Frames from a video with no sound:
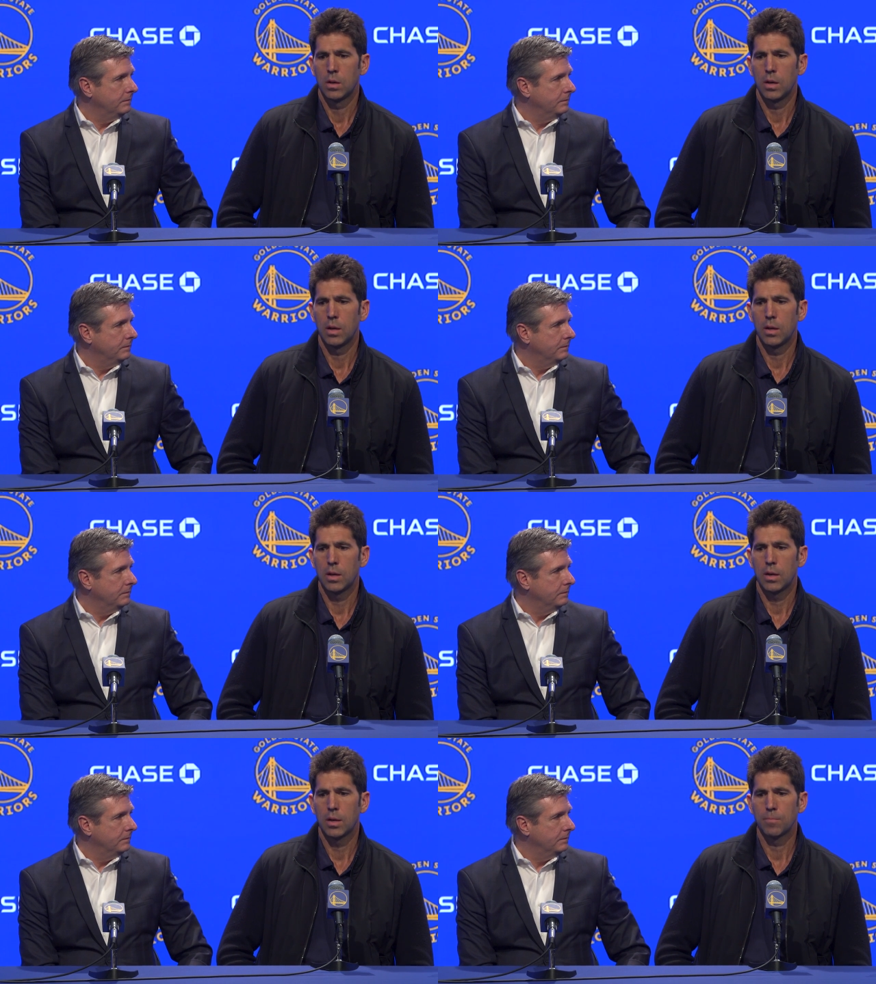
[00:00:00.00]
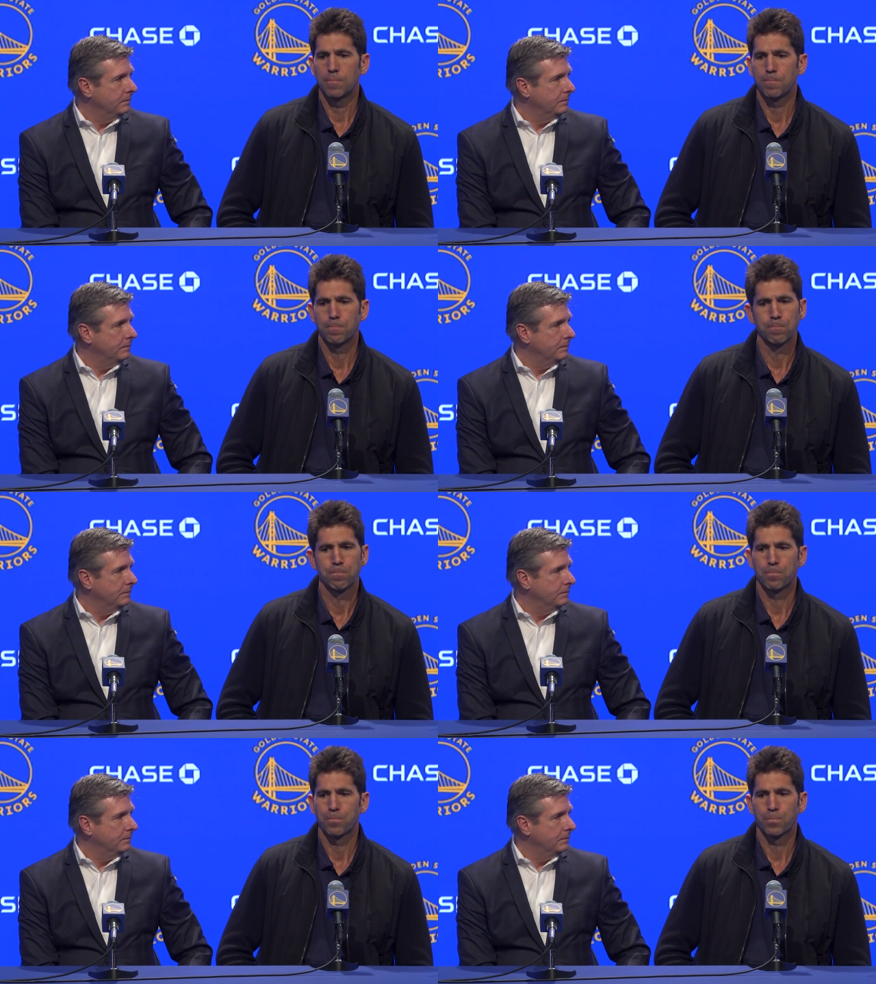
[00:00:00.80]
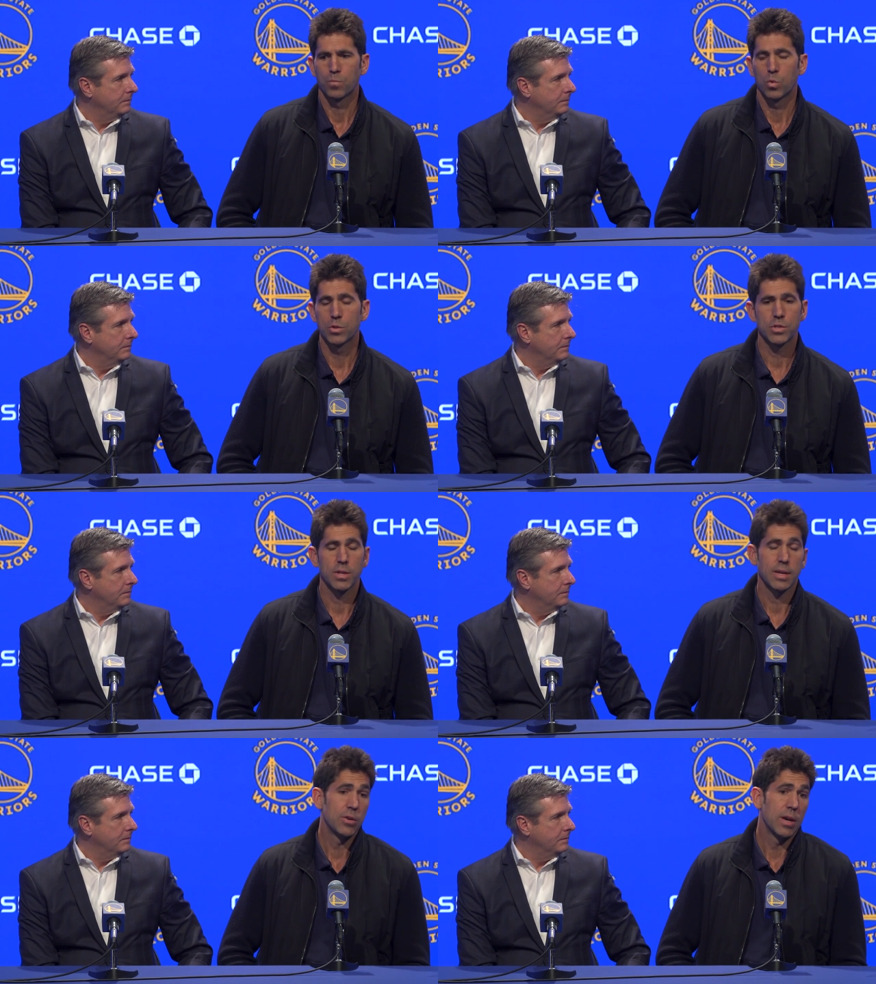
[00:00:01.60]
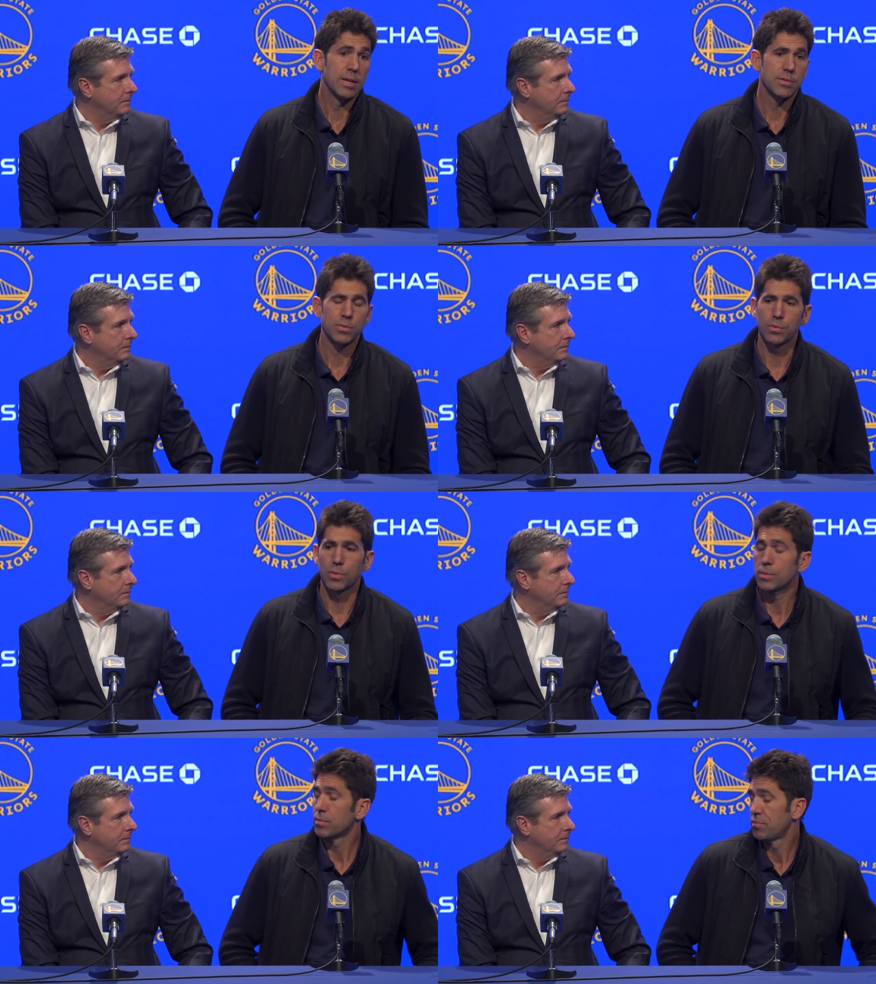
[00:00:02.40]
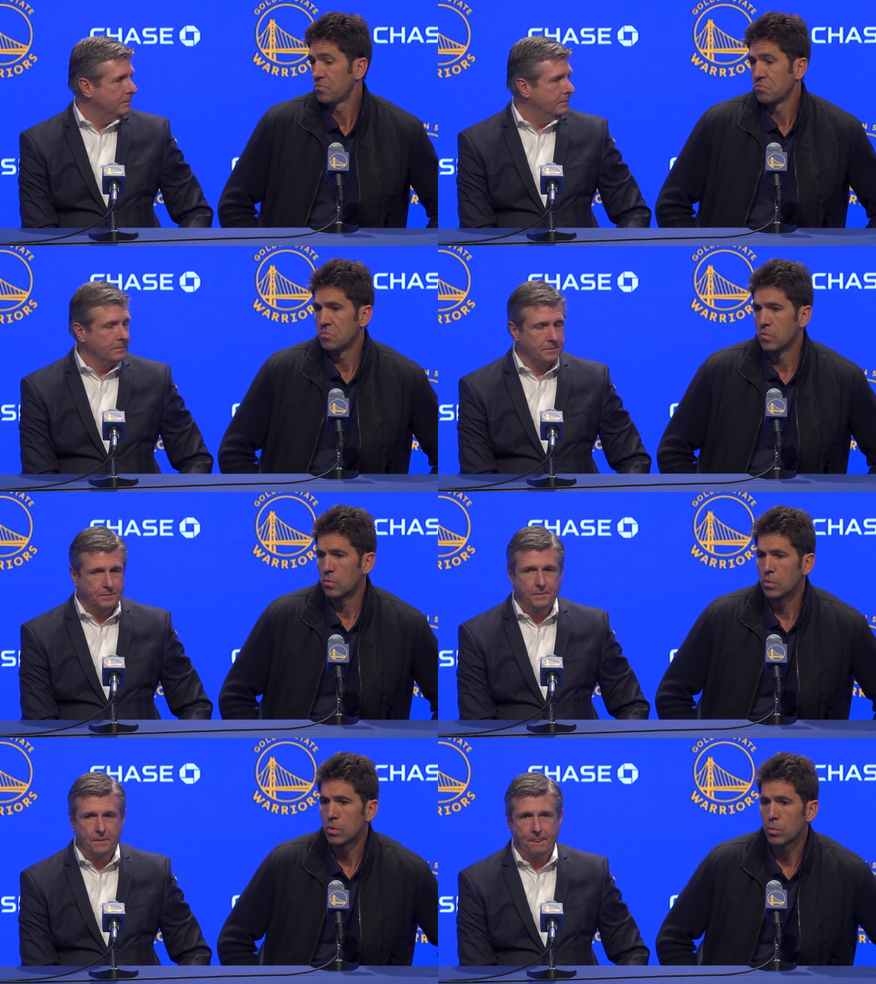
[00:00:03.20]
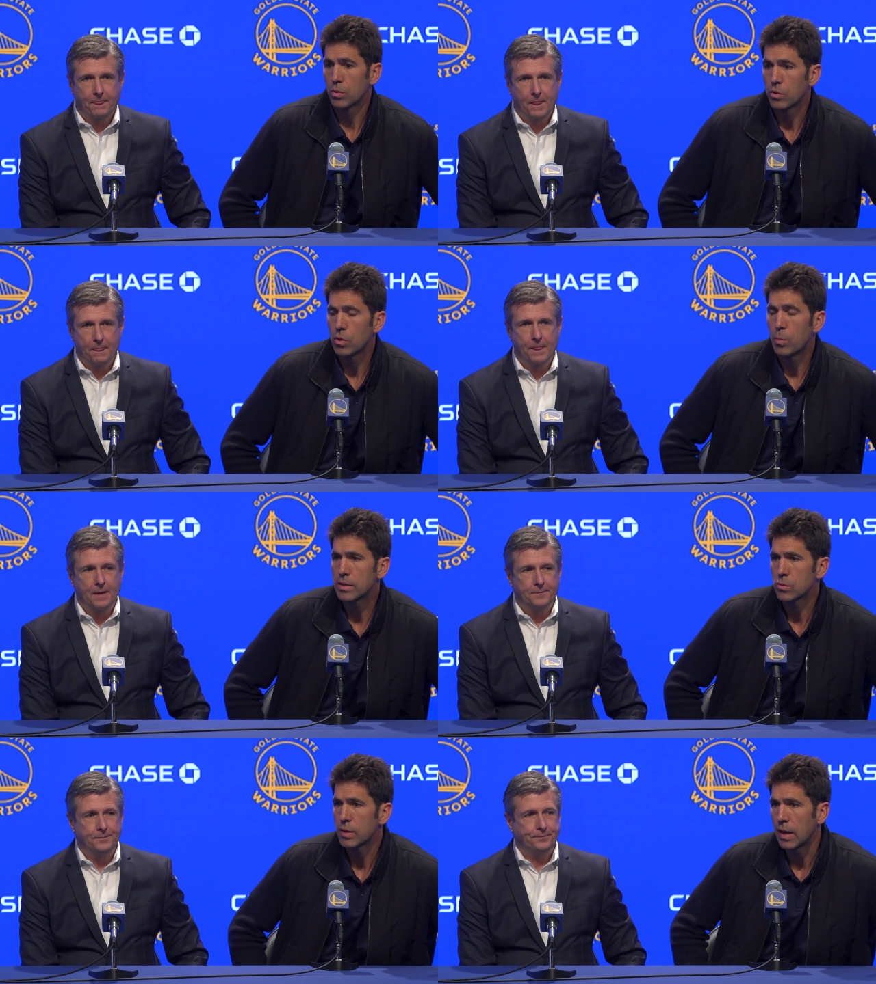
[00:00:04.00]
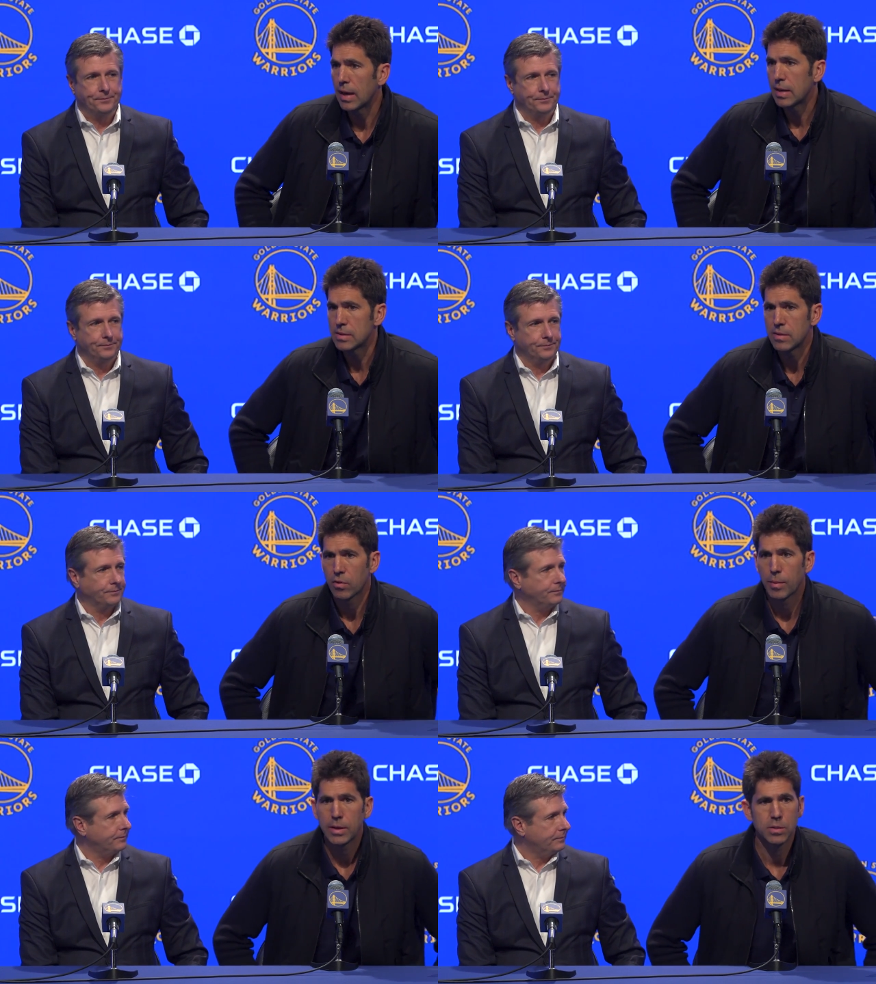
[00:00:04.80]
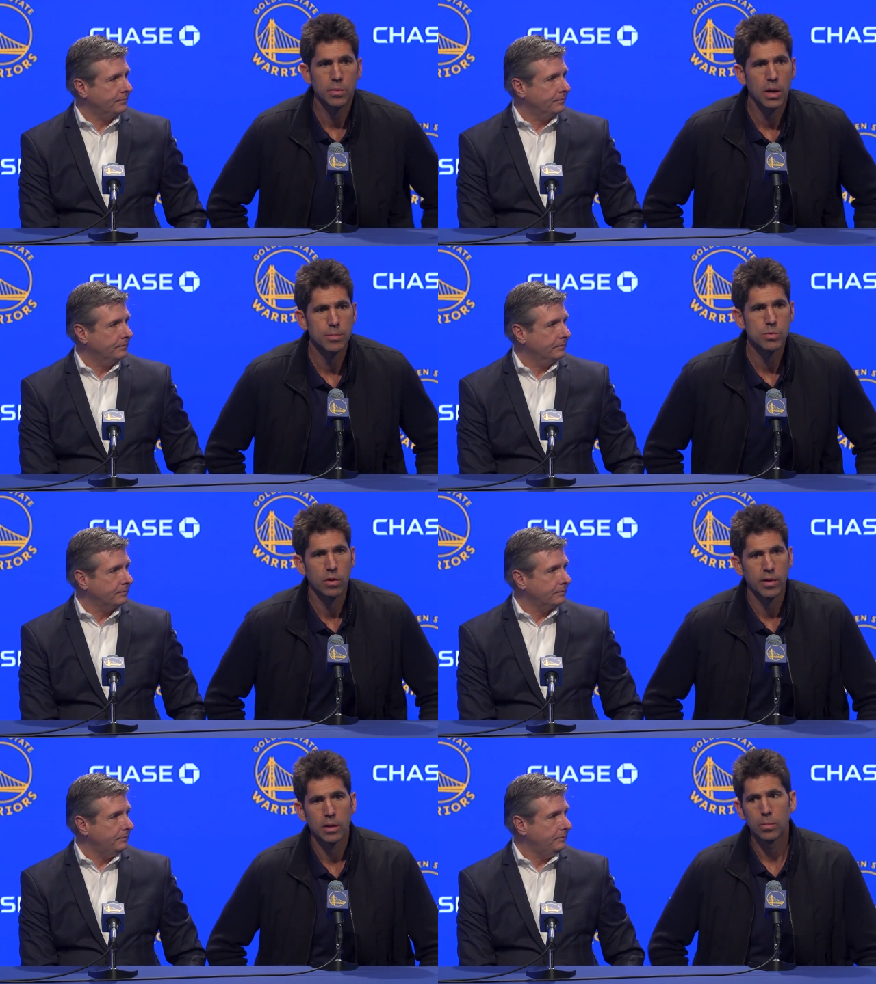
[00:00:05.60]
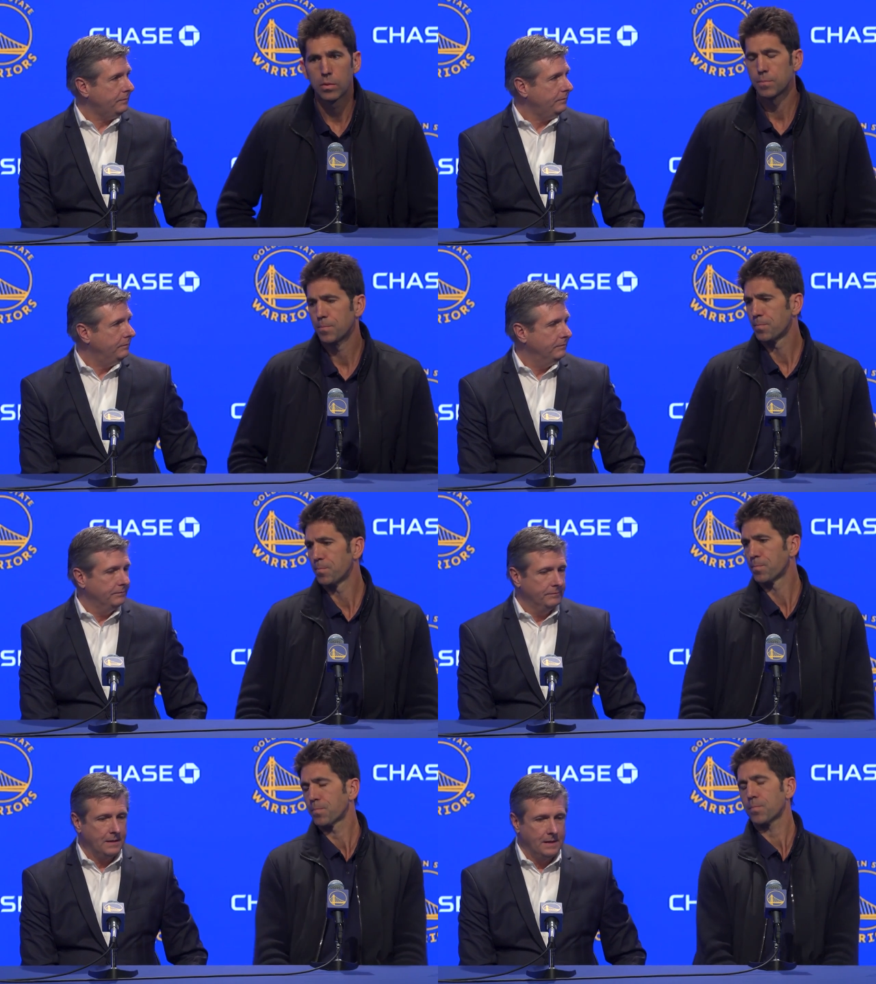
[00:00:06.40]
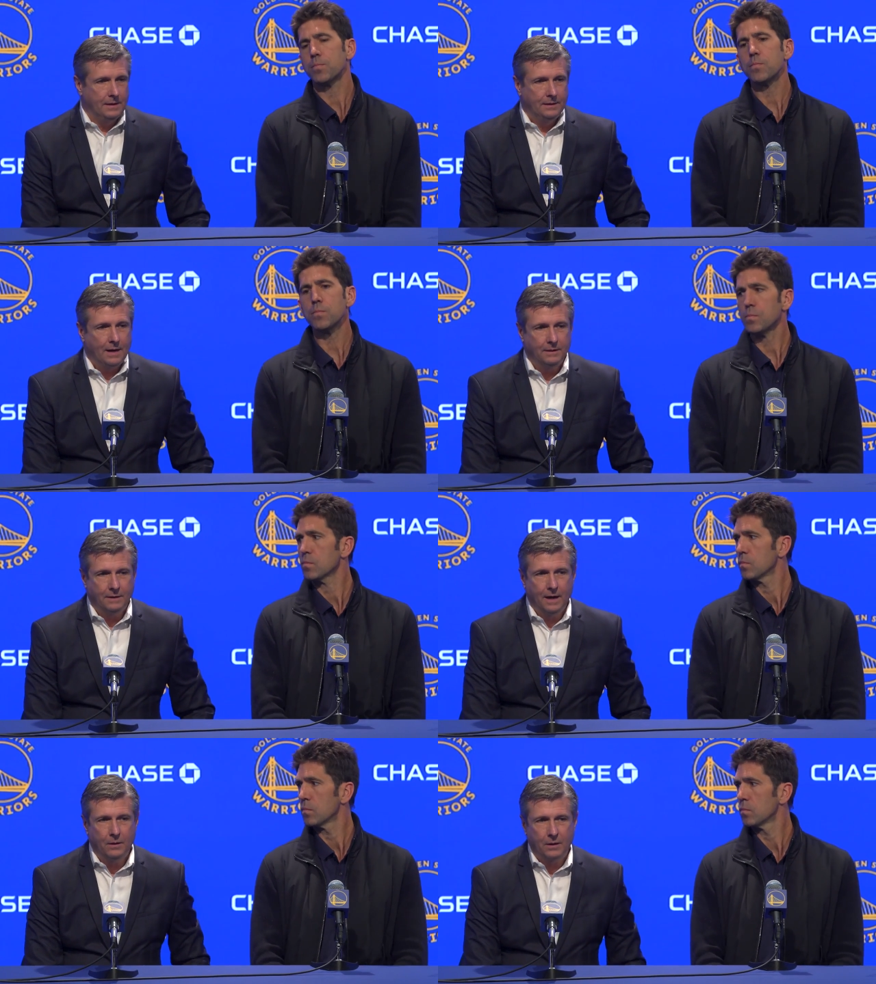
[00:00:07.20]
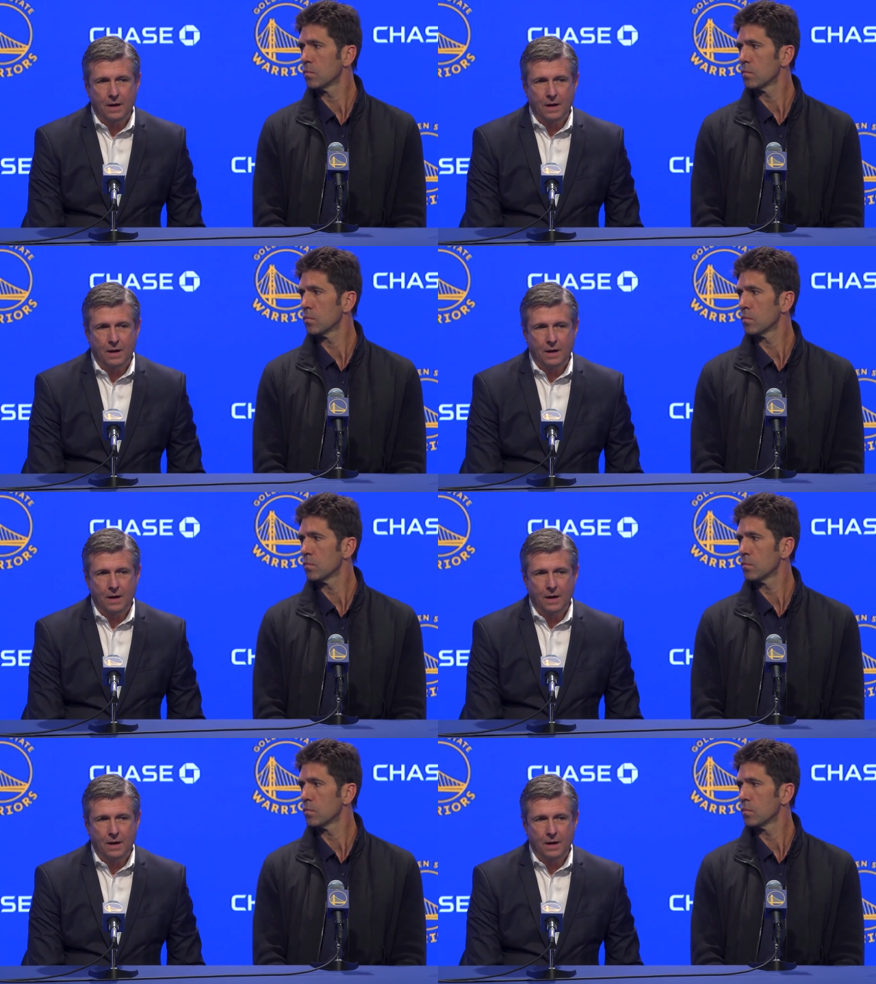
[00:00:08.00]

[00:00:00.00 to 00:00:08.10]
Speaker 1: And um, we're just like you guys. We'll, we'll, we'll, we'll do the best we can as information becomes more available.
Speaker 2: I, I,